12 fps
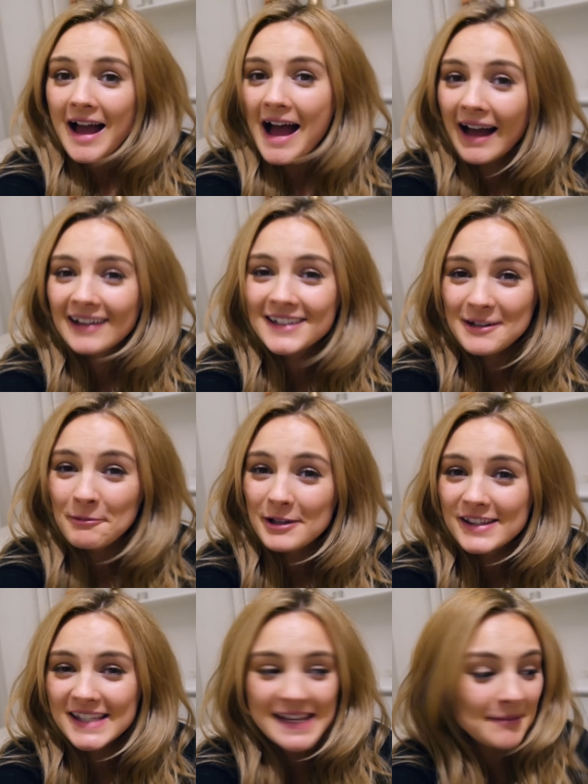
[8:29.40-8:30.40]
and I
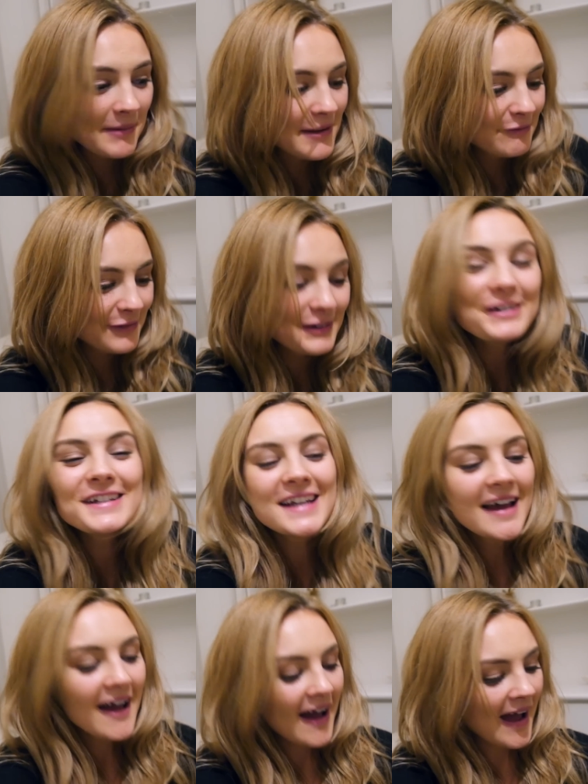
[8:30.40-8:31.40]
want to eat my food.
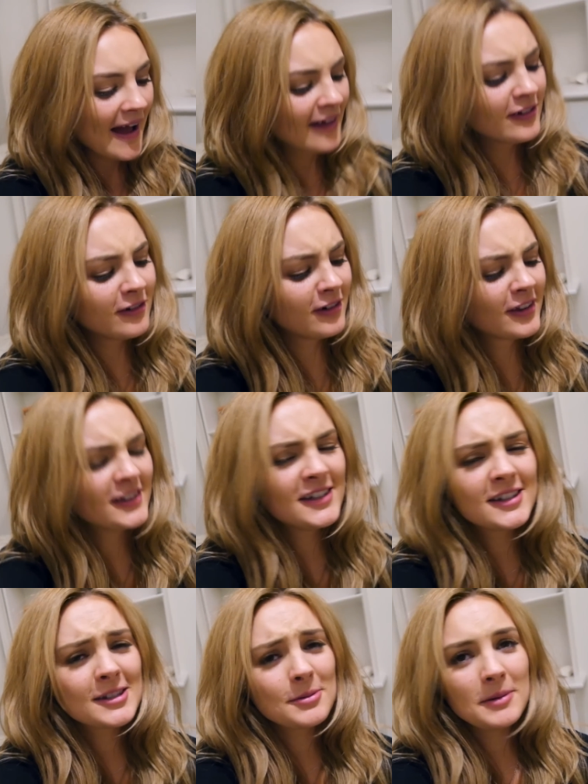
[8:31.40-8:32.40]
And oh,
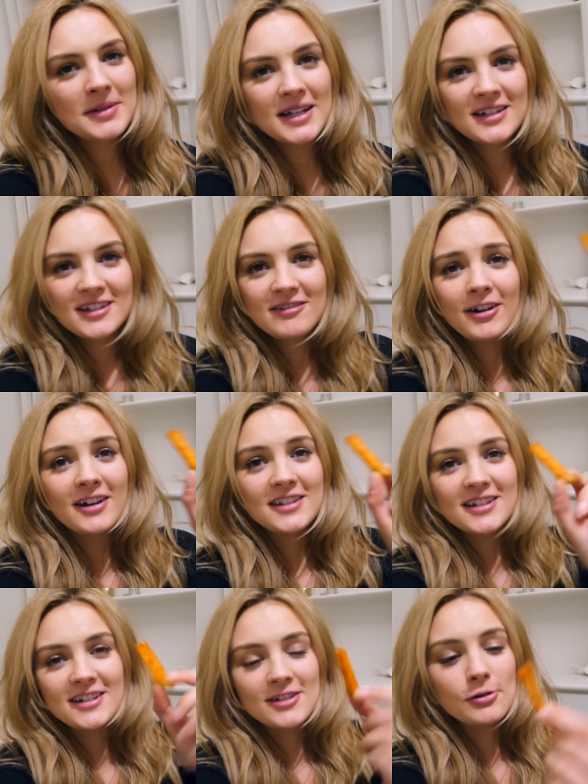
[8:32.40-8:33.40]
these sweet potato
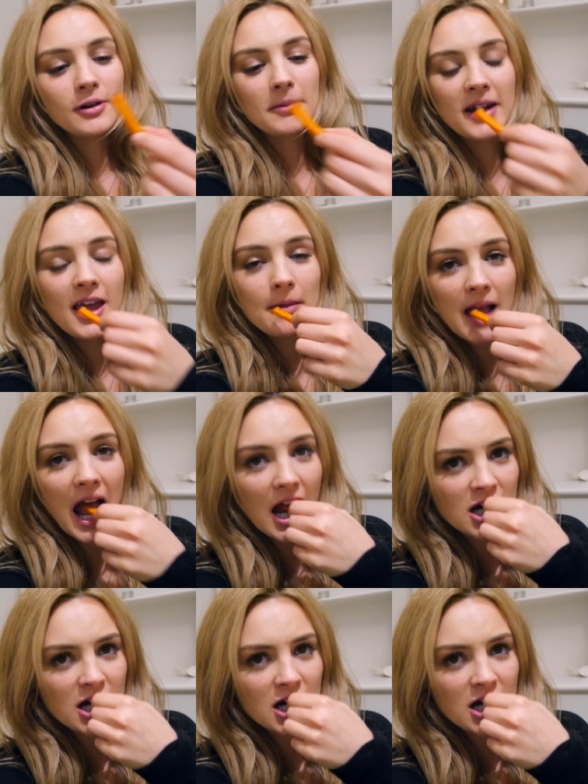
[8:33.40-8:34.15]
fries are just calling my name.